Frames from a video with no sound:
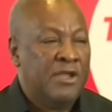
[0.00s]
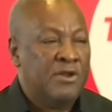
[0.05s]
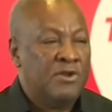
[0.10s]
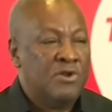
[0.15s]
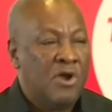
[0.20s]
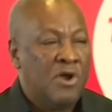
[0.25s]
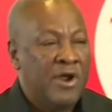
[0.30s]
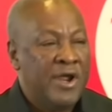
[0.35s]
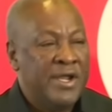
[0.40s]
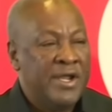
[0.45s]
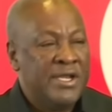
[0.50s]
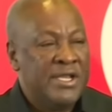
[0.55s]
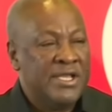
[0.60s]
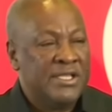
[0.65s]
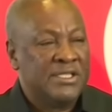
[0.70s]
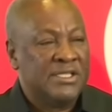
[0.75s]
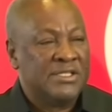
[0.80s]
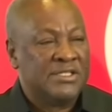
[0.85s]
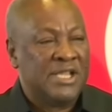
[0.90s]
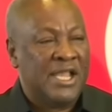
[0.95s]
Ignoring
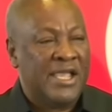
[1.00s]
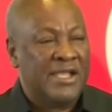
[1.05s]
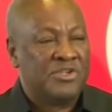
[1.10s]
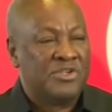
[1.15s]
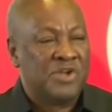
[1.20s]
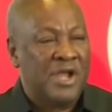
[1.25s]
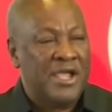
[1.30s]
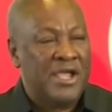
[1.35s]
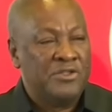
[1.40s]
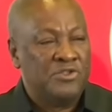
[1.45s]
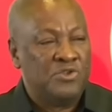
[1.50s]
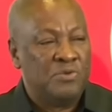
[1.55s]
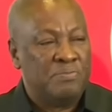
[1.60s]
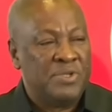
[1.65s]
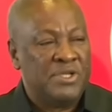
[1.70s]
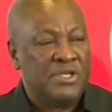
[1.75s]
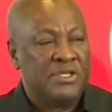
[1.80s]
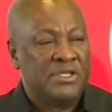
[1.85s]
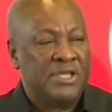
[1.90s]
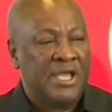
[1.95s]
it is like trying to
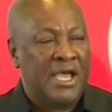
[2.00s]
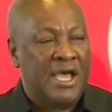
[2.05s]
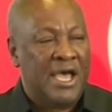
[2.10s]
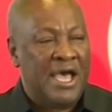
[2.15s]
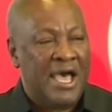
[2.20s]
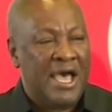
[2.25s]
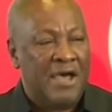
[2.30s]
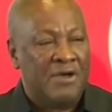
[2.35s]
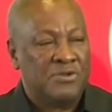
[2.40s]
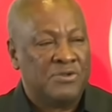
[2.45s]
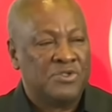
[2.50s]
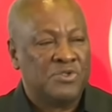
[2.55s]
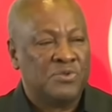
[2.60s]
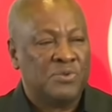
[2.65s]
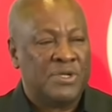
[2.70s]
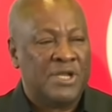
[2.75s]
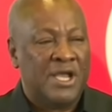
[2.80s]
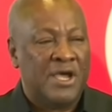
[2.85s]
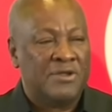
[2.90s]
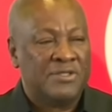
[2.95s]
build a house
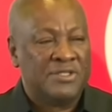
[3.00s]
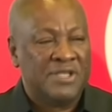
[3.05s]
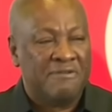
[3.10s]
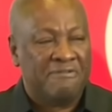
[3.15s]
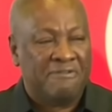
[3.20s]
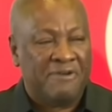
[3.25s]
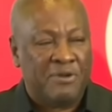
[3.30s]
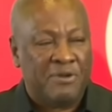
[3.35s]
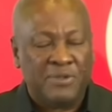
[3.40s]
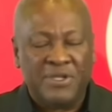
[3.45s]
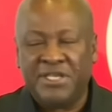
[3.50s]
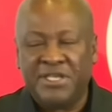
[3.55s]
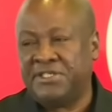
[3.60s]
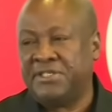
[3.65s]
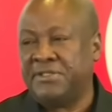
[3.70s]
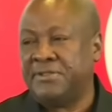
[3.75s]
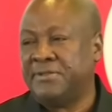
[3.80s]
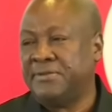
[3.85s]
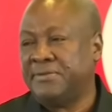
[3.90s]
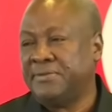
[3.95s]
without a
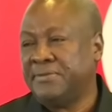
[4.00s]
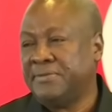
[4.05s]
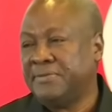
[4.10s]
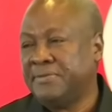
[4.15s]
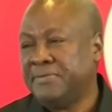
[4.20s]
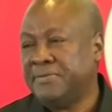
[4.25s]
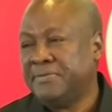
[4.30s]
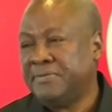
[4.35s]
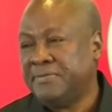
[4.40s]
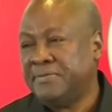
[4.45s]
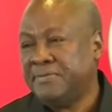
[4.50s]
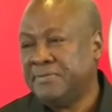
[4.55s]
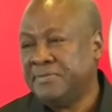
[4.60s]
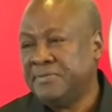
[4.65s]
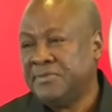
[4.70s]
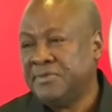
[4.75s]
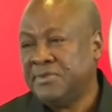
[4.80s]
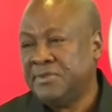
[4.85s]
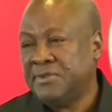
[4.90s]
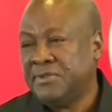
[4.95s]
foundation.
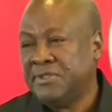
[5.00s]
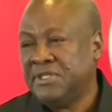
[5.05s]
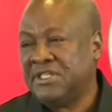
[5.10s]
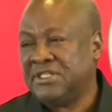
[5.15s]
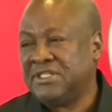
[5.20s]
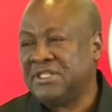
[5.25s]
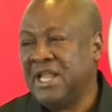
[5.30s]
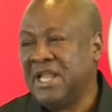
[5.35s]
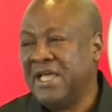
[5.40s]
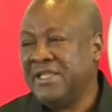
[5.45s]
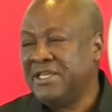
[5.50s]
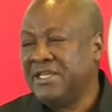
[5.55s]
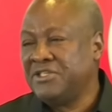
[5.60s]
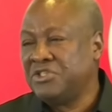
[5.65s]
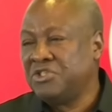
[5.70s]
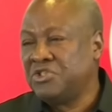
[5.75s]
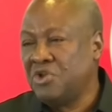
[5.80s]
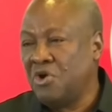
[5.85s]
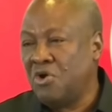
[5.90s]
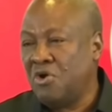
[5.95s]
The
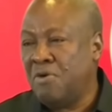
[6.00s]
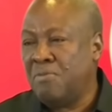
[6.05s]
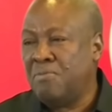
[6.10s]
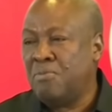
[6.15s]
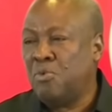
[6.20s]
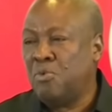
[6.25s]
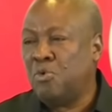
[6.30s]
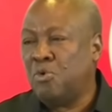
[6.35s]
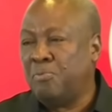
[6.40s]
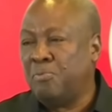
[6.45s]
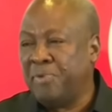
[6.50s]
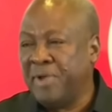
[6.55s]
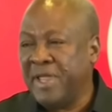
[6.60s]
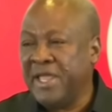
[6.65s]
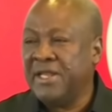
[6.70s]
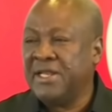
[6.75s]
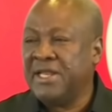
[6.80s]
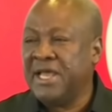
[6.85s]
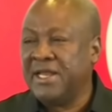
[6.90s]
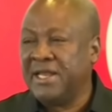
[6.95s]
slightest storm will
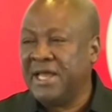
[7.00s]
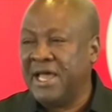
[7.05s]
bring